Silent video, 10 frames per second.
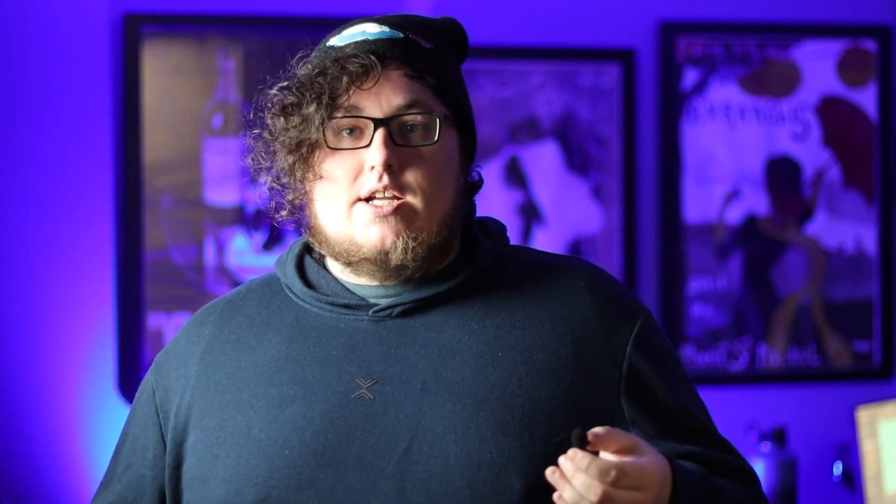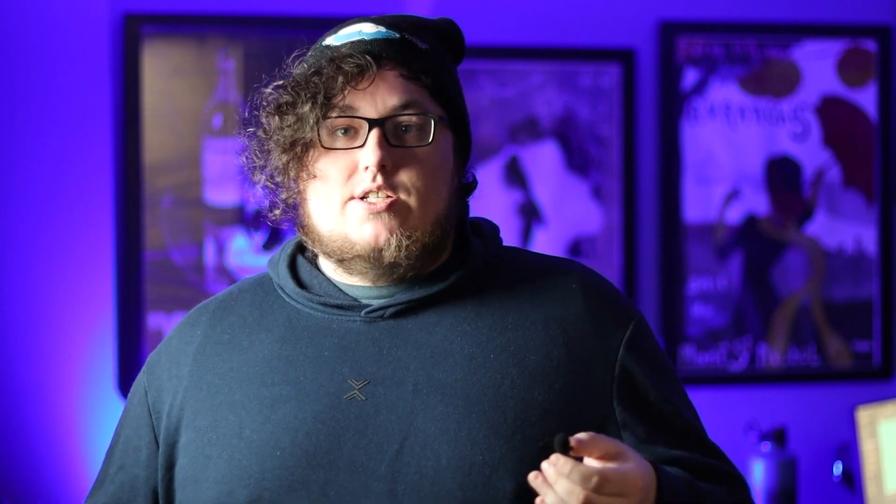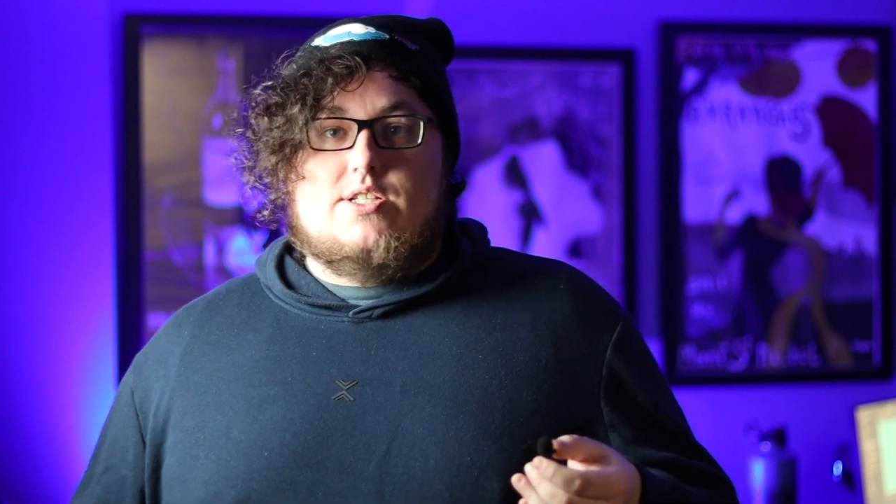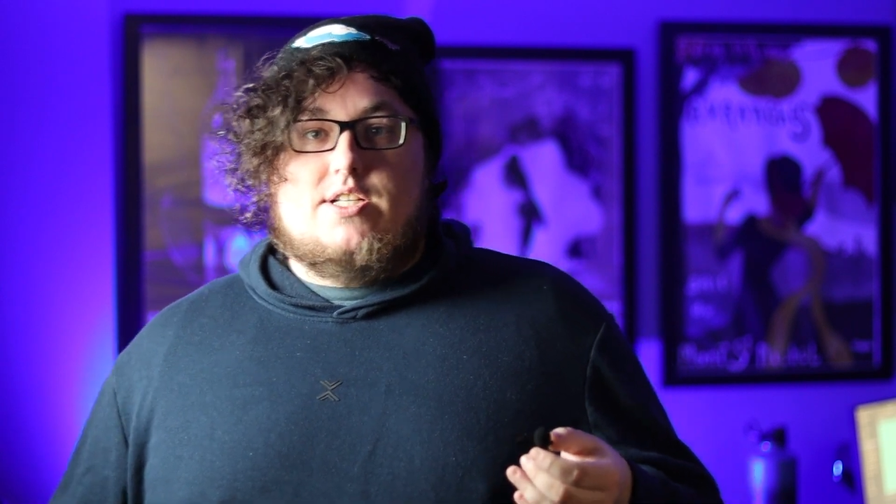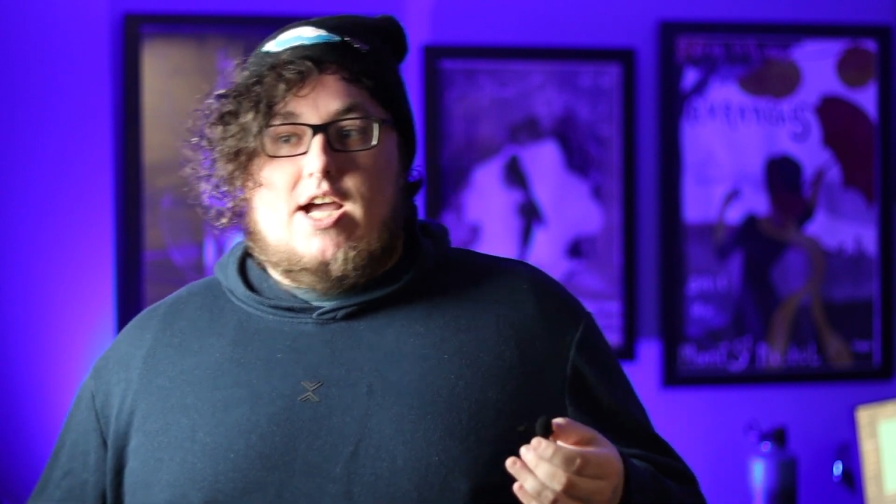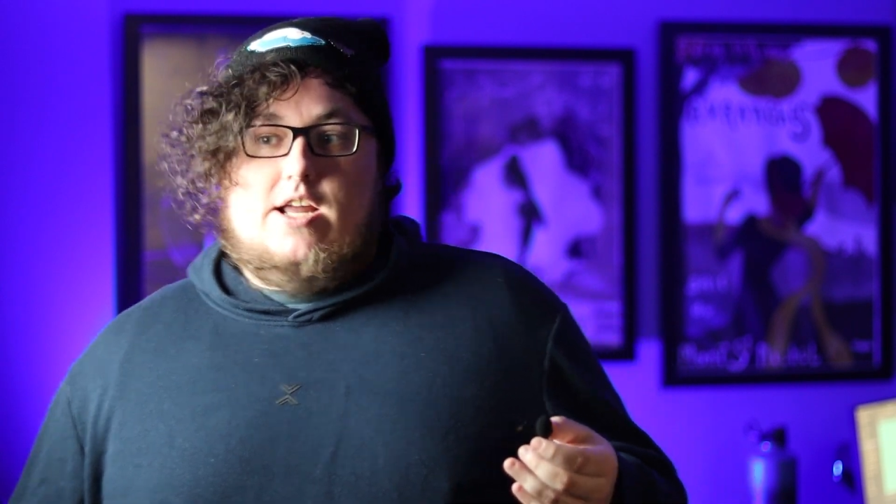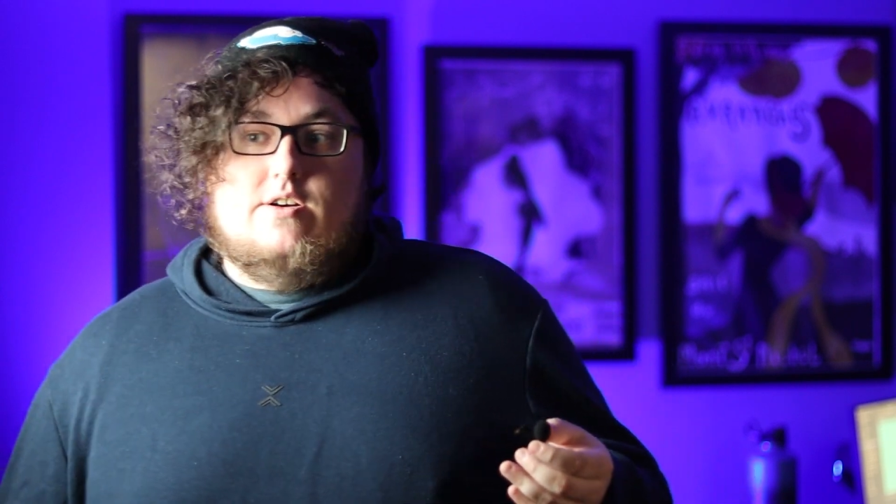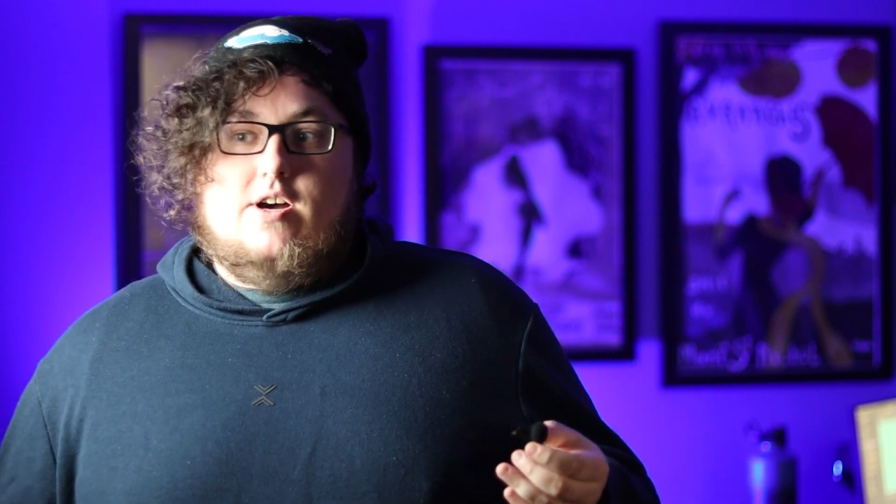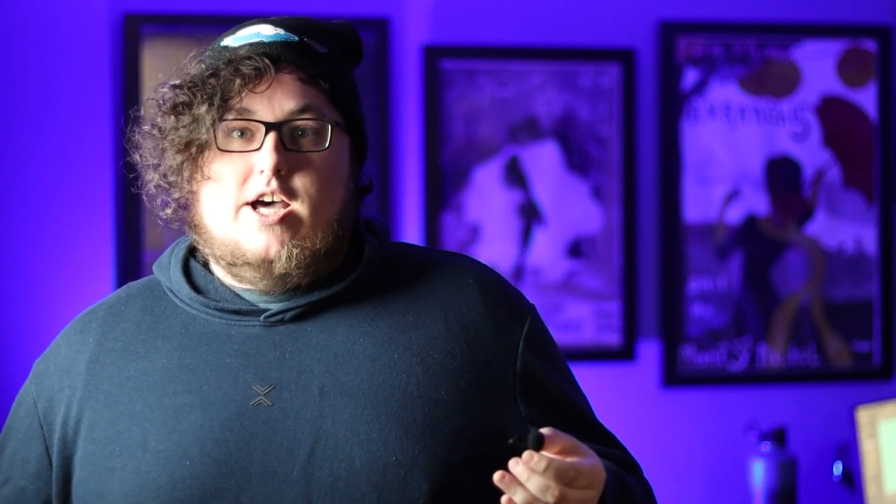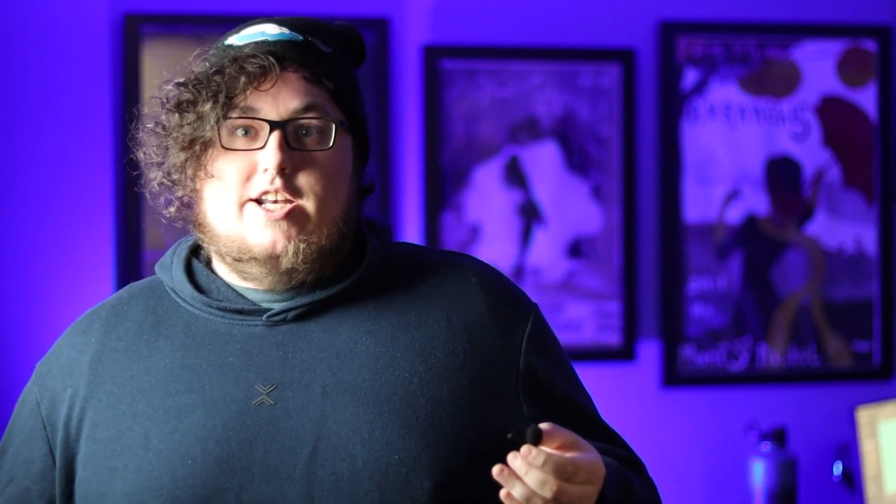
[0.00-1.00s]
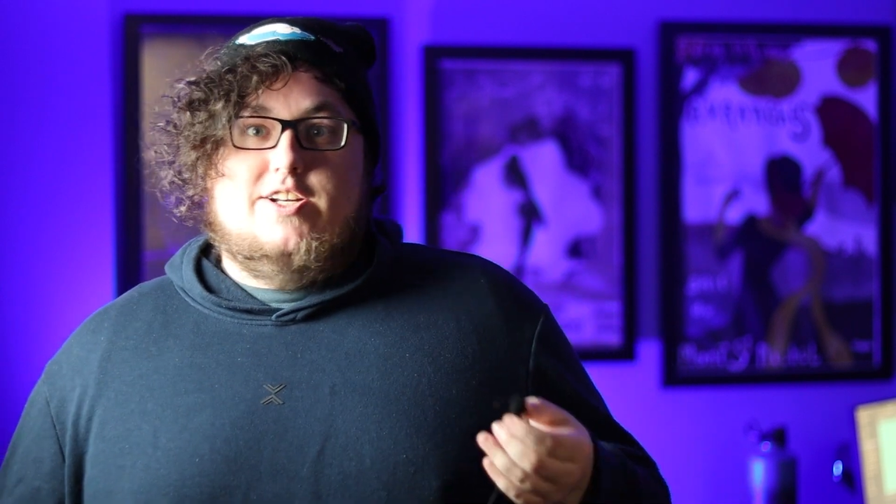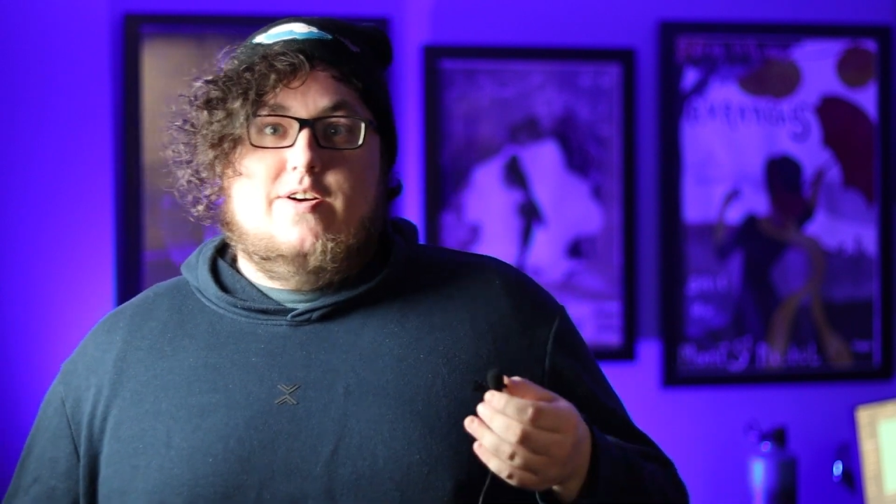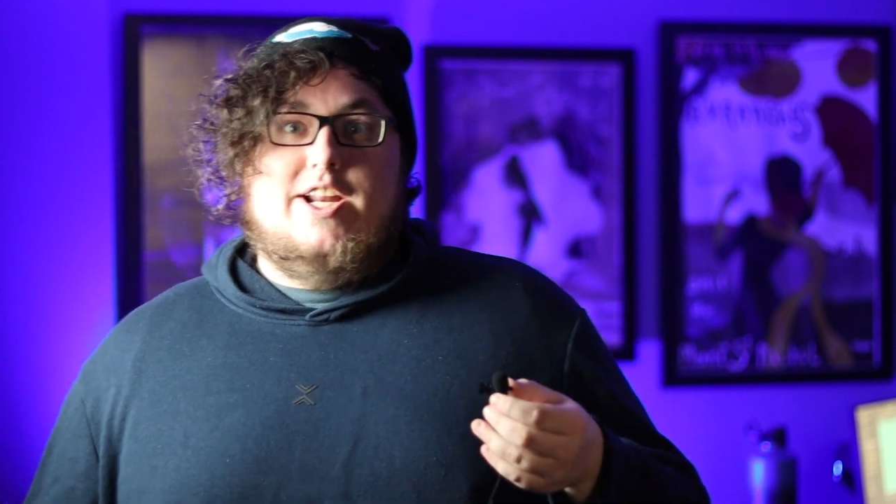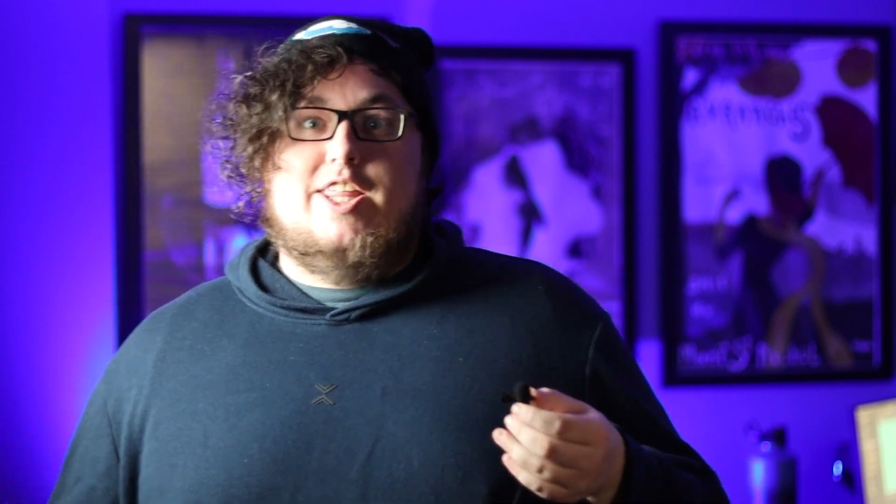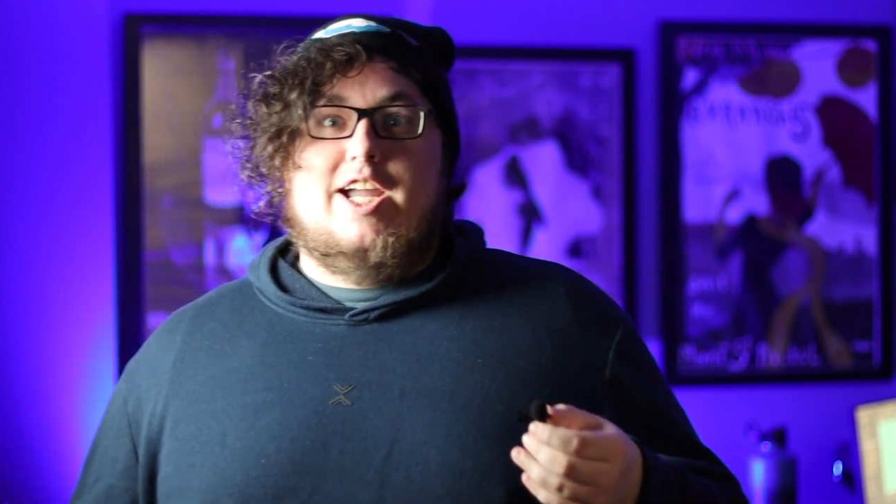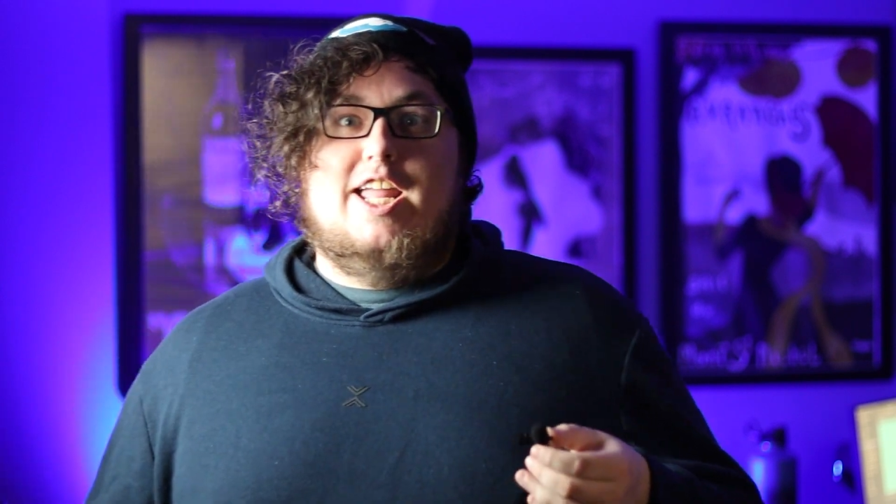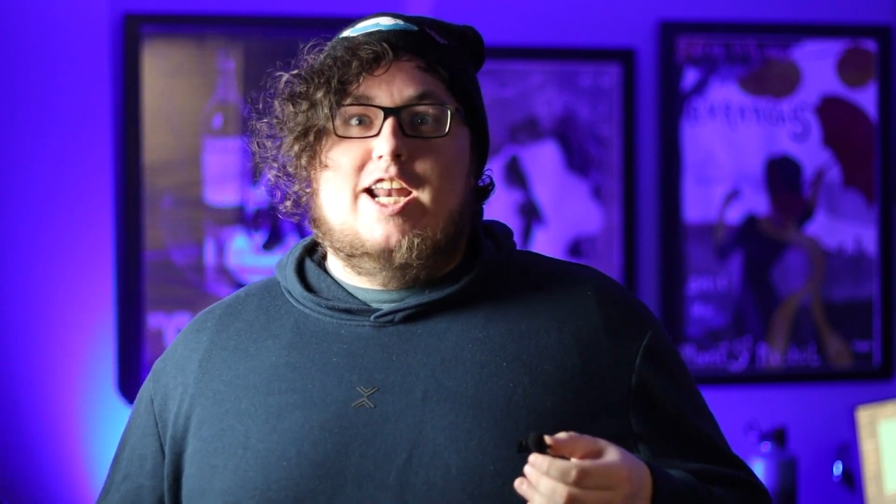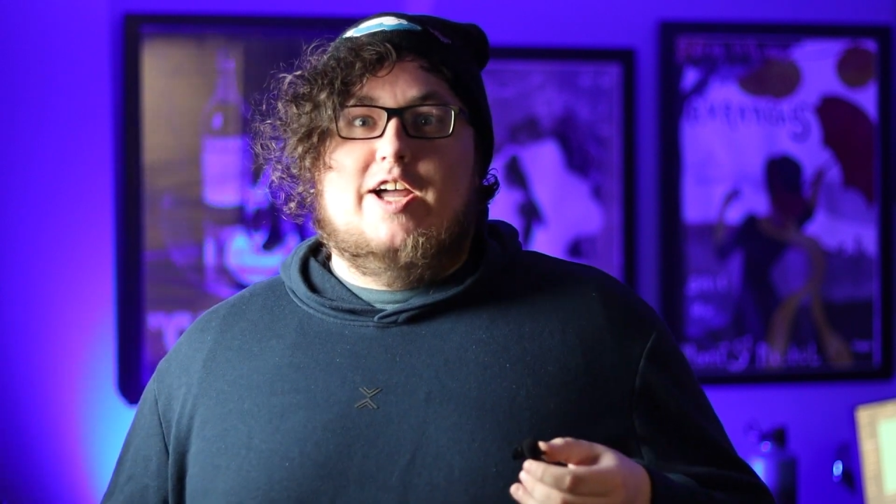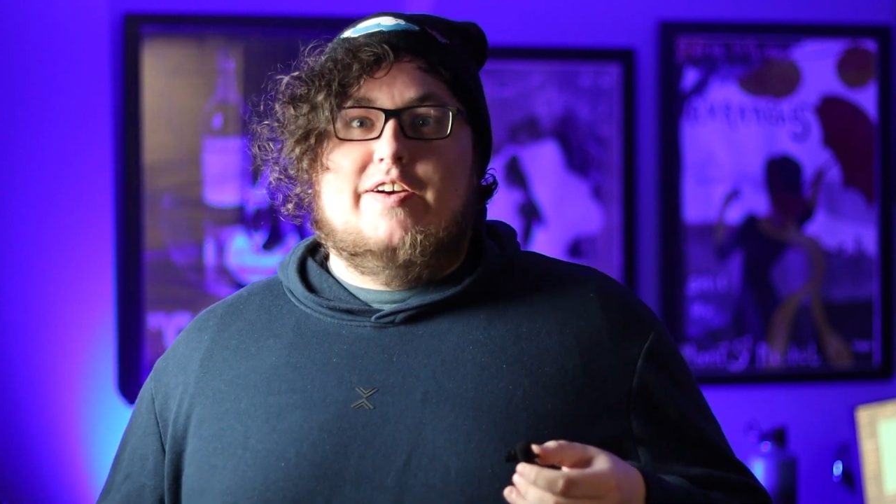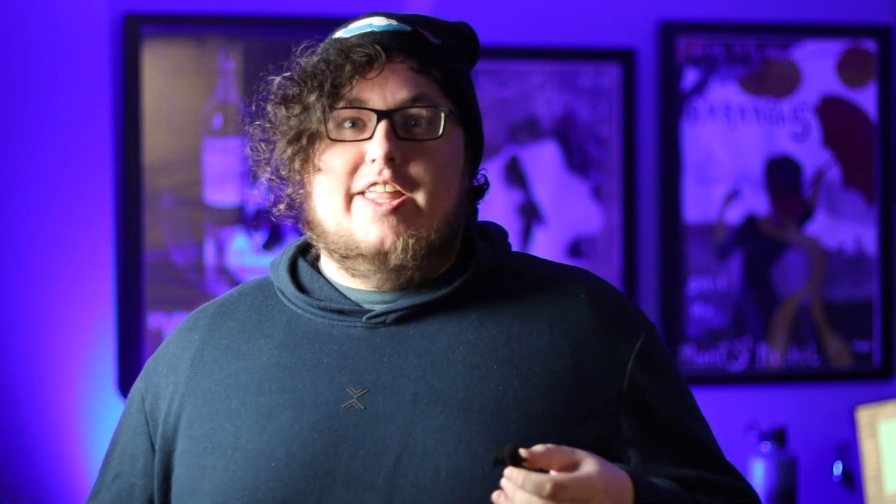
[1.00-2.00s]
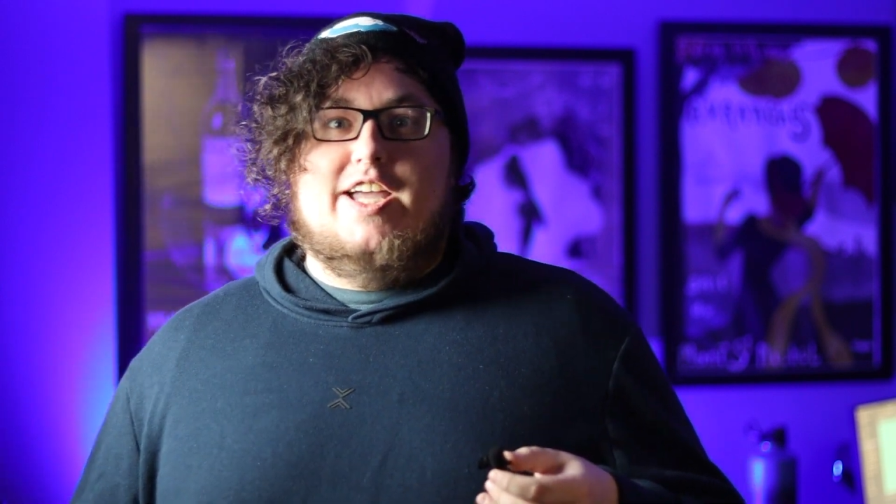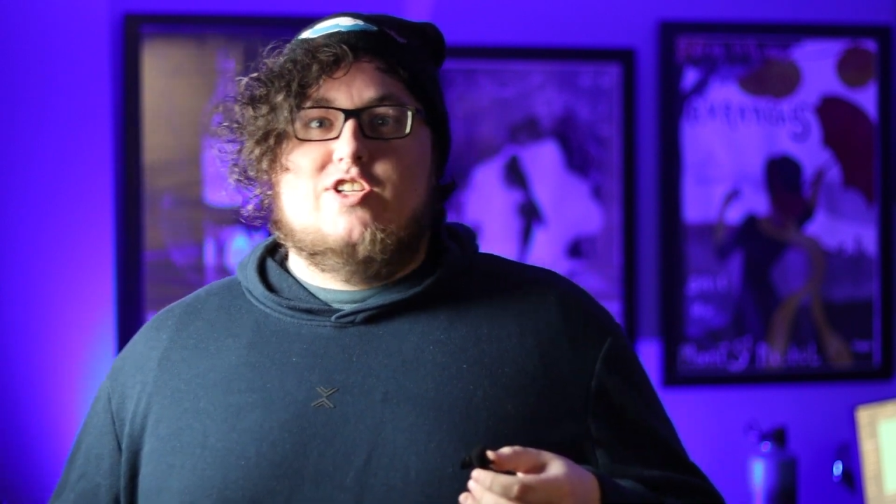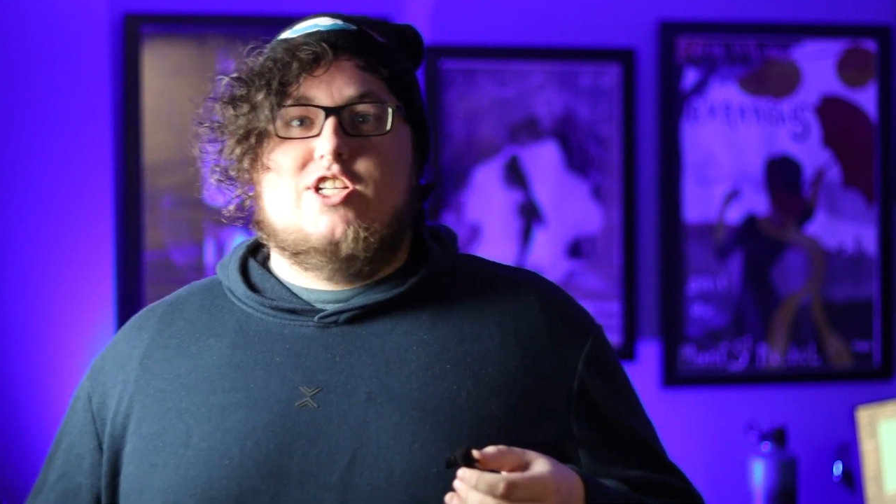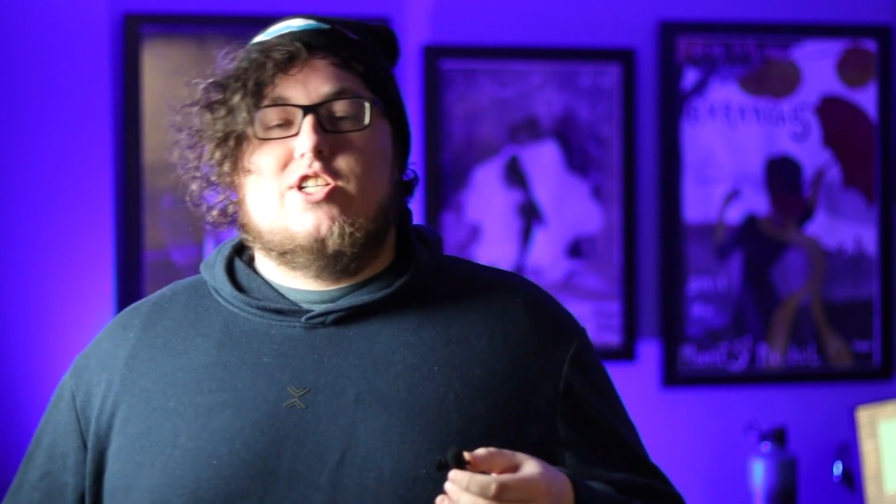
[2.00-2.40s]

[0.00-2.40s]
Because I don't know how to do anything in Unreal Engine,